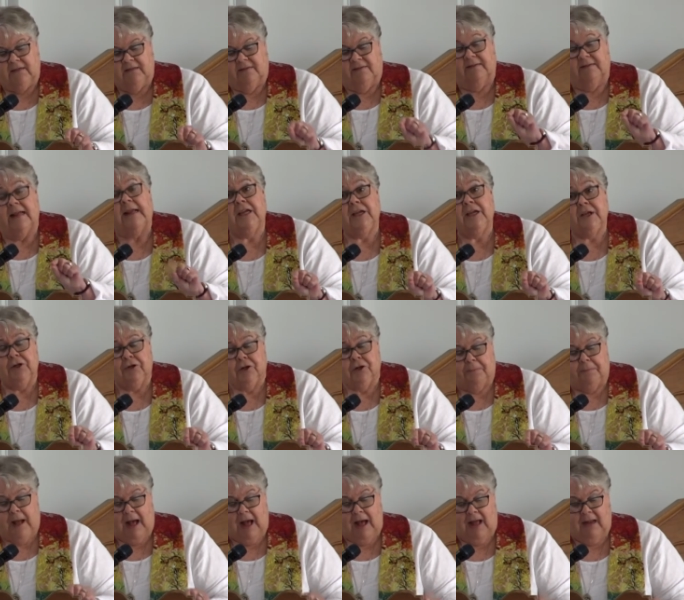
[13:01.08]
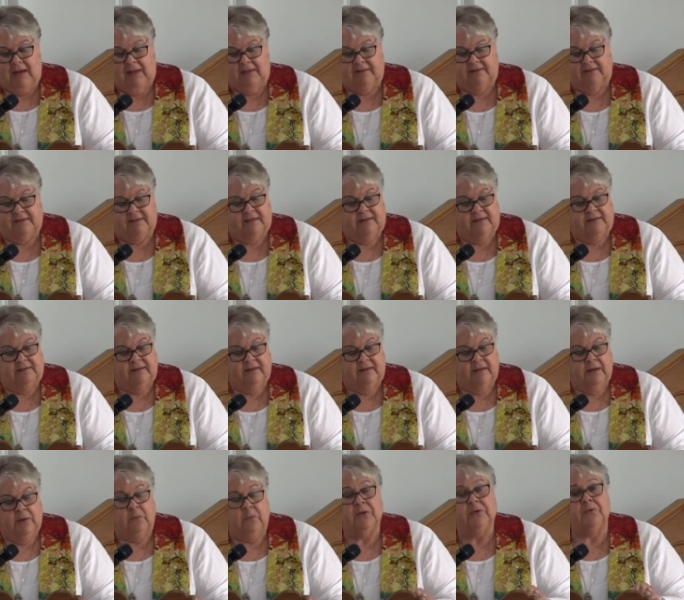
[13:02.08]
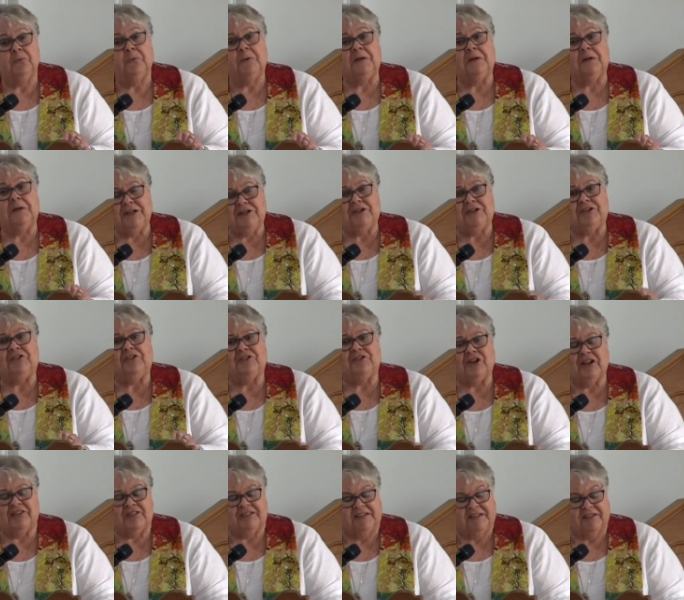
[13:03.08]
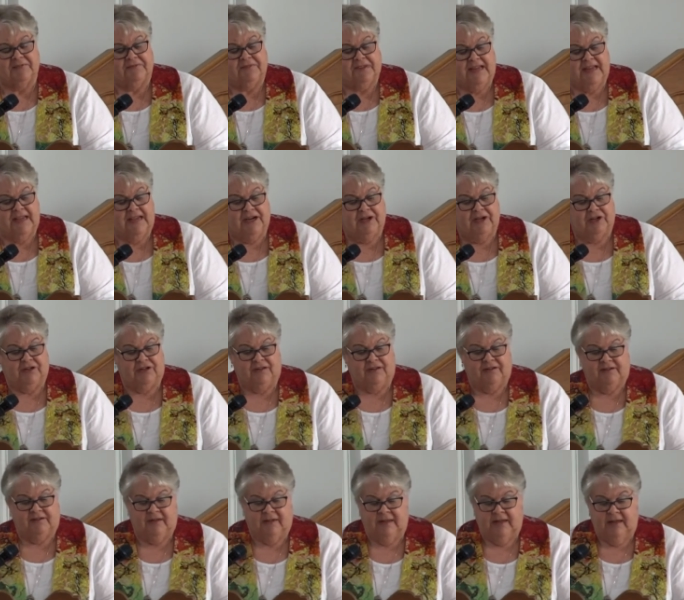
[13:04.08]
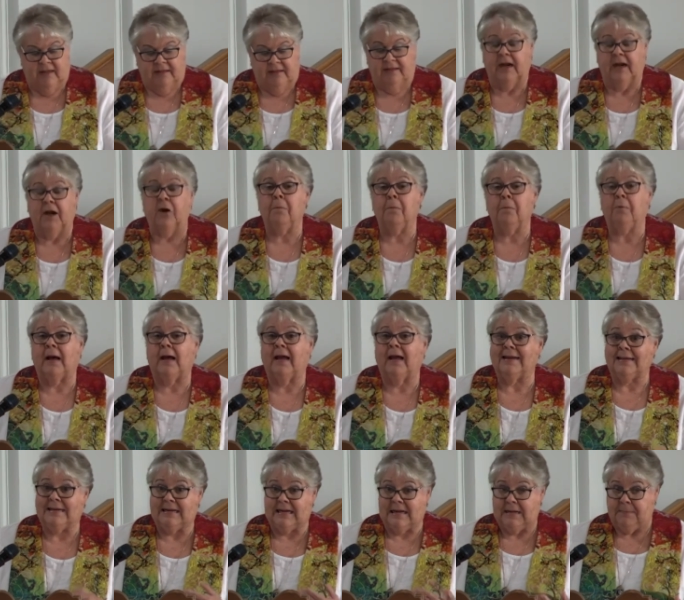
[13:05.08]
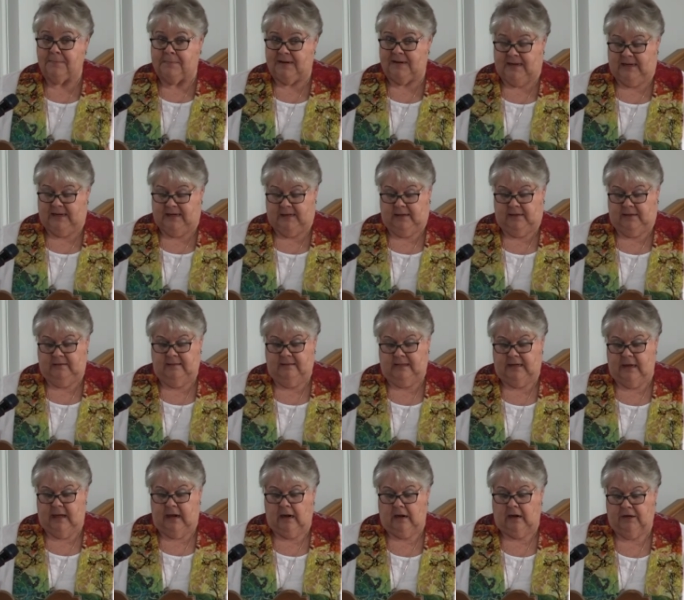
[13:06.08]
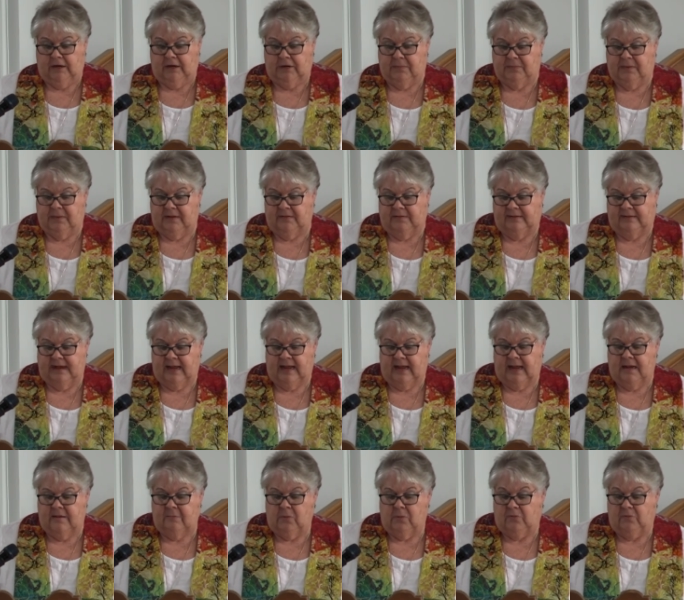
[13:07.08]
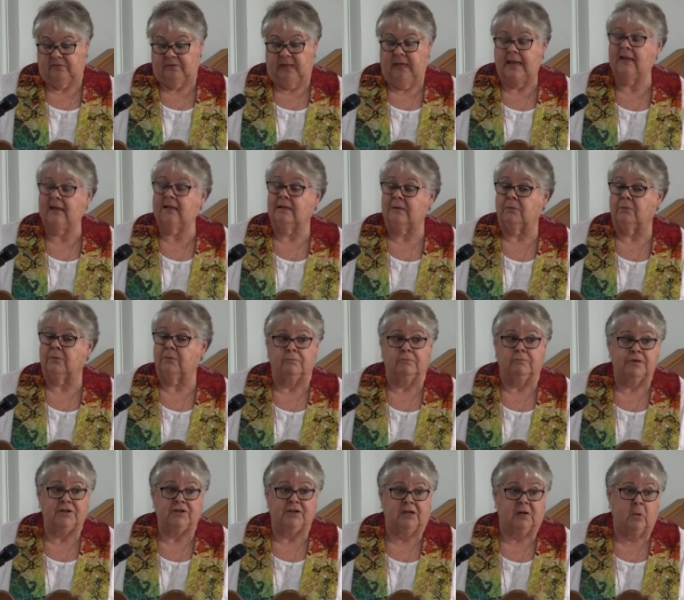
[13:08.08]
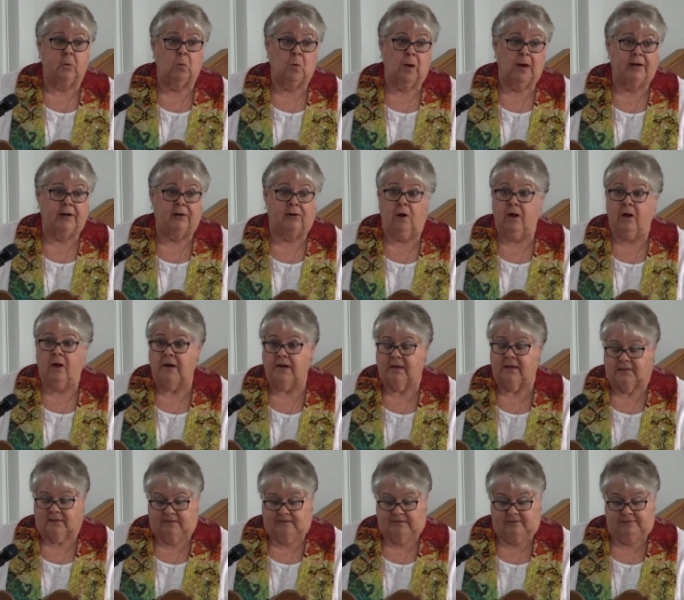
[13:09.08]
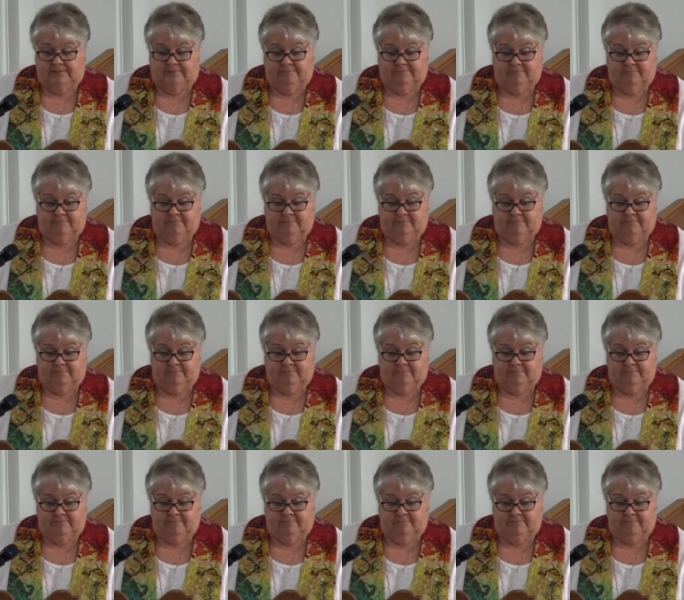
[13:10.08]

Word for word: secular policies with religious justifications, thereby deepening the arguments and most likely reaching a wider audience.